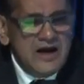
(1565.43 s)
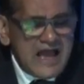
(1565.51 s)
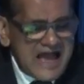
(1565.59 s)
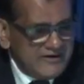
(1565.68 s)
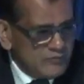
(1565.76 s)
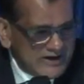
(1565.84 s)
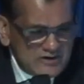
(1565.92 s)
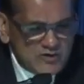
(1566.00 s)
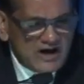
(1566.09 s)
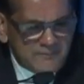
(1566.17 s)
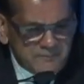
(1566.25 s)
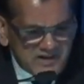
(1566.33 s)
And when you
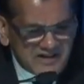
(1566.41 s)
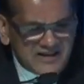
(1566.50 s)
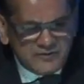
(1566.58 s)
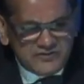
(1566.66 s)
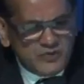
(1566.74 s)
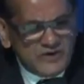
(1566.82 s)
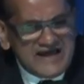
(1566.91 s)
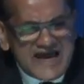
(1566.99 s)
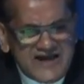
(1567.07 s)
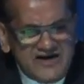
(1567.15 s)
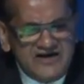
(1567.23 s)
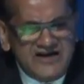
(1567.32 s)
couple this with
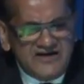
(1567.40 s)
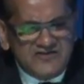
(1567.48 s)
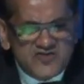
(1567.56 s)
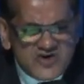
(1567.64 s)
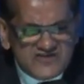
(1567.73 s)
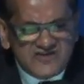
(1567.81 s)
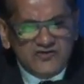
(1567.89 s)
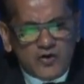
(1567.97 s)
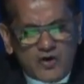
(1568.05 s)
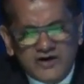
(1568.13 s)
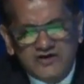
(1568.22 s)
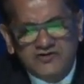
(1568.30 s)
Air India's recent
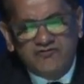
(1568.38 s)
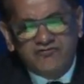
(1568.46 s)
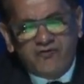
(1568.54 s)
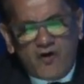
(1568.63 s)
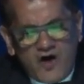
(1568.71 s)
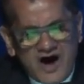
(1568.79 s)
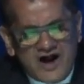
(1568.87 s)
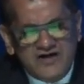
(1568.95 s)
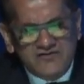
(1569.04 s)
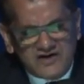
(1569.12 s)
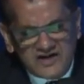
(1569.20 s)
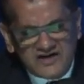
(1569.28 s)
orders of
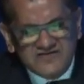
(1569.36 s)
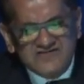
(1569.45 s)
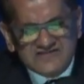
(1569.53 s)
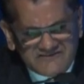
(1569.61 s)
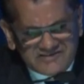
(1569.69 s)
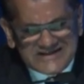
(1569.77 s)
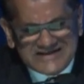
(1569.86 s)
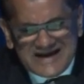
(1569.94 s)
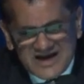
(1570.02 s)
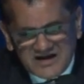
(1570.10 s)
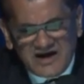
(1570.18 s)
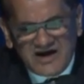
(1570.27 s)
470
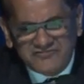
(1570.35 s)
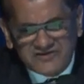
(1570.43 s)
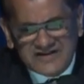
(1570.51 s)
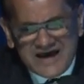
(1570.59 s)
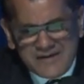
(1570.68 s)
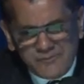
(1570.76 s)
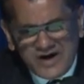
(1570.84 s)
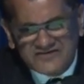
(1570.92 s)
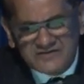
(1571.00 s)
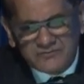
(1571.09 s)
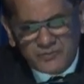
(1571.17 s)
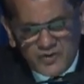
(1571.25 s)
aircraft with
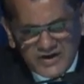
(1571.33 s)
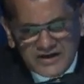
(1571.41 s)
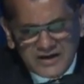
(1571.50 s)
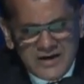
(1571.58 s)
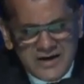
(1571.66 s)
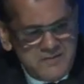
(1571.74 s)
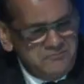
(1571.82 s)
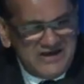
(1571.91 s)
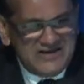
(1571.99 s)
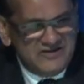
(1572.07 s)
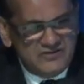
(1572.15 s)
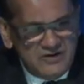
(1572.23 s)
Airbus and Boeing,
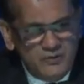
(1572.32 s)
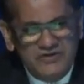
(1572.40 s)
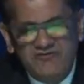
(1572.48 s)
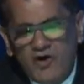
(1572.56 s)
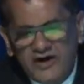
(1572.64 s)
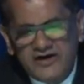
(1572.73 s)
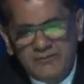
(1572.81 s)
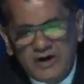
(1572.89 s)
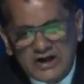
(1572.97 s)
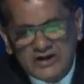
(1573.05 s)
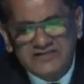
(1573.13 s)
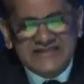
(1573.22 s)
means we've ordered
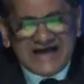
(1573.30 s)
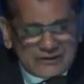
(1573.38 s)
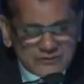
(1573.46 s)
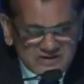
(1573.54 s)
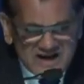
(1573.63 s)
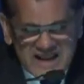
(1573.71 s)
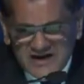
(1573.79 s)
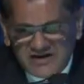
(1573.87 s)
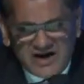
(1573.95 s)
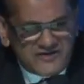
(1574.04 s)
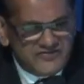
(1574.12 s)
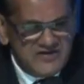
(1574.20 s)
about 1,000
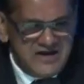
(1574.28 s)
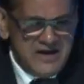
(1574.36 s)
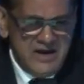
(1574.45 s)
aircraft.